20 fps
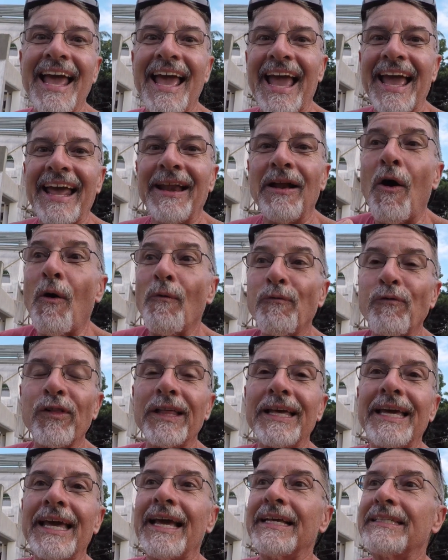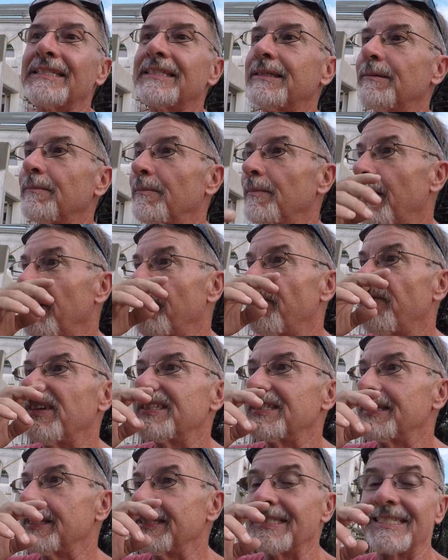and hopefully if
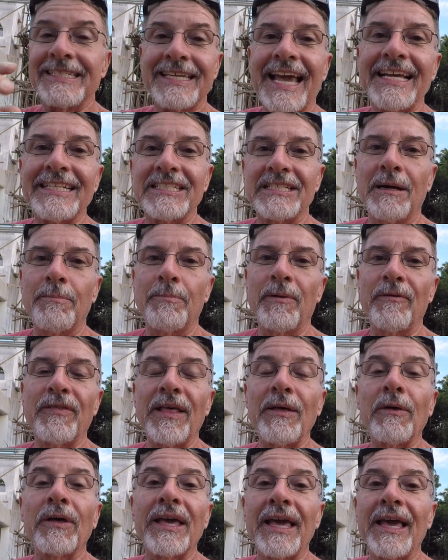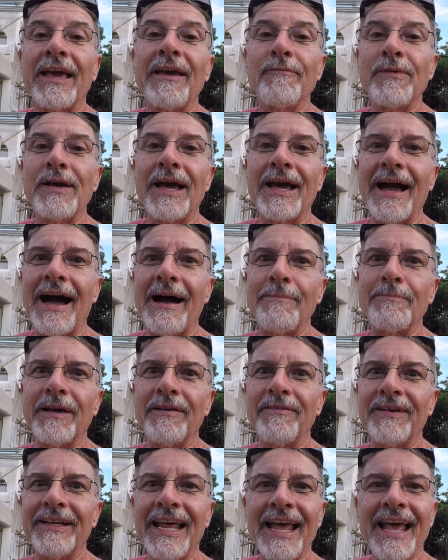it's in SketchUp, if they can give me a copy
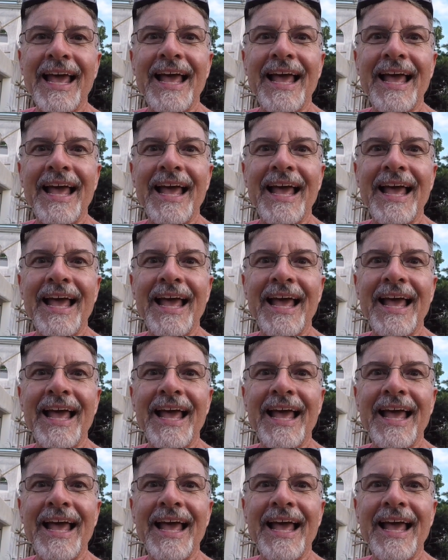of it,